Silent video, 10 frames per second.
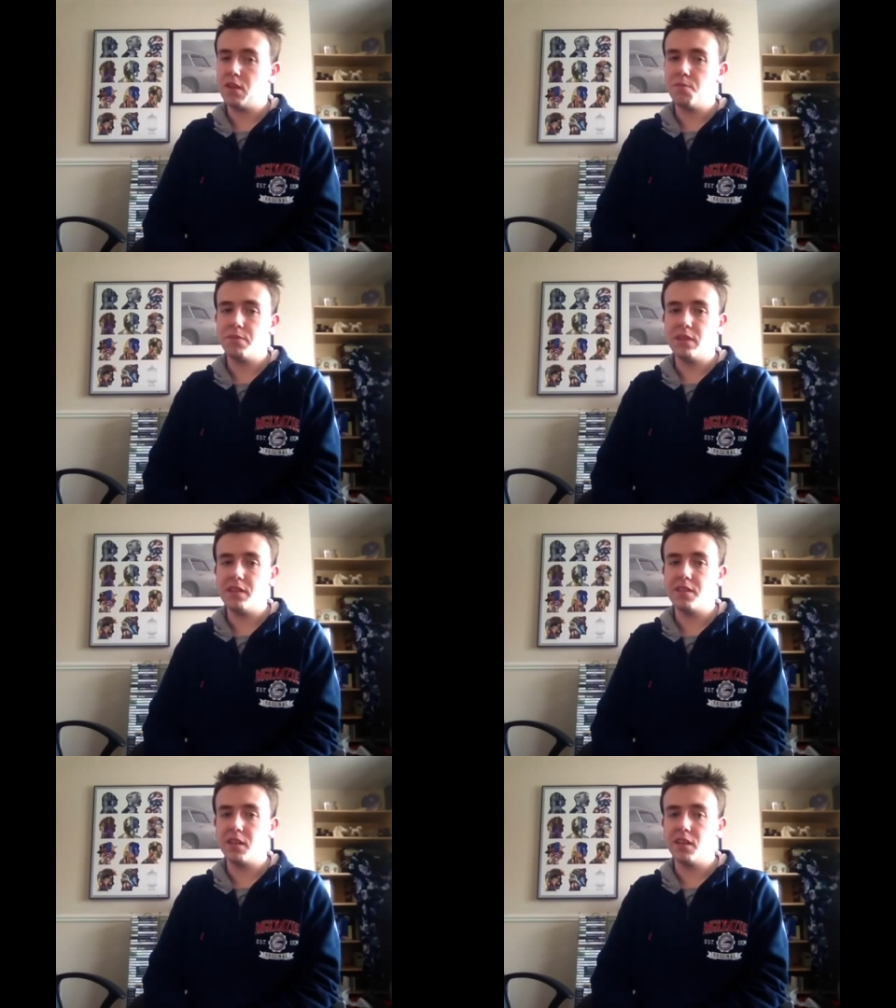
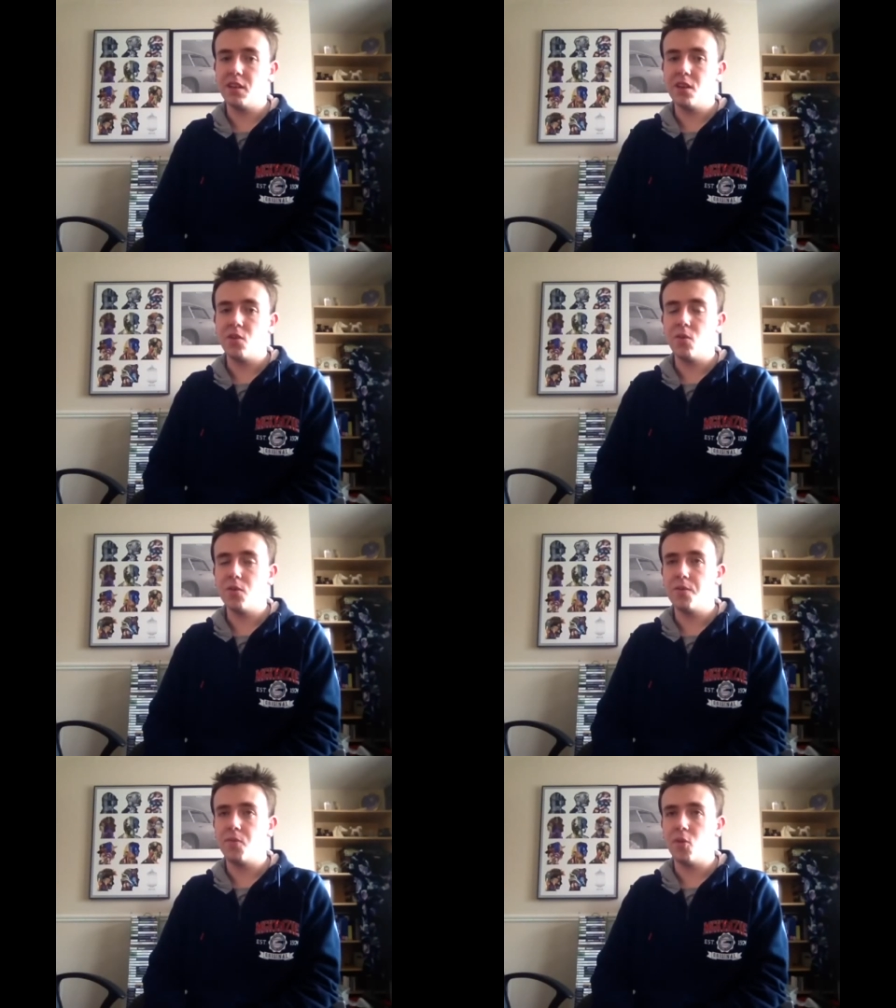completing
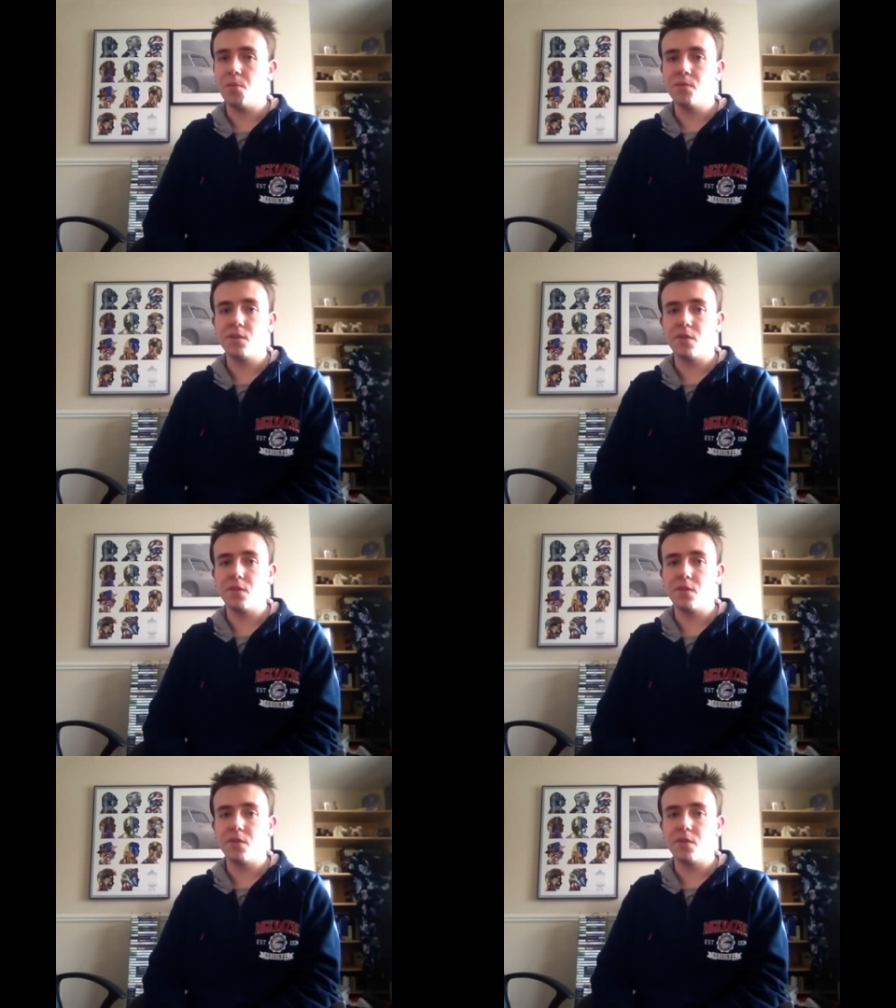other forms